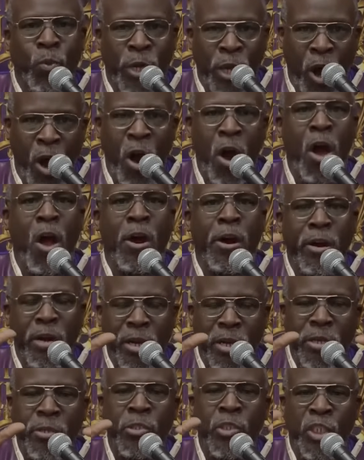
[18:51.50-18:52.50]
we
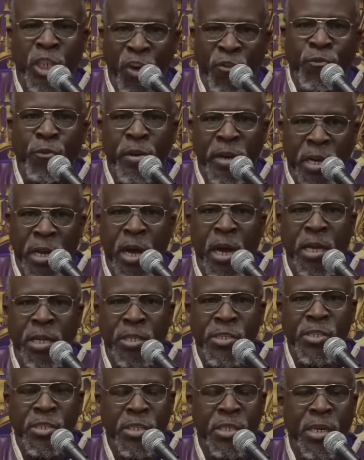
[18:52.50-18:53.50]
are different
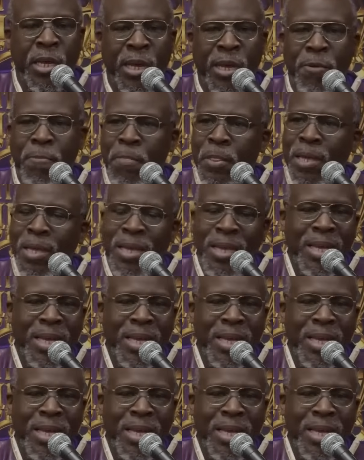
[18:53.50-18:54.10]
colors today,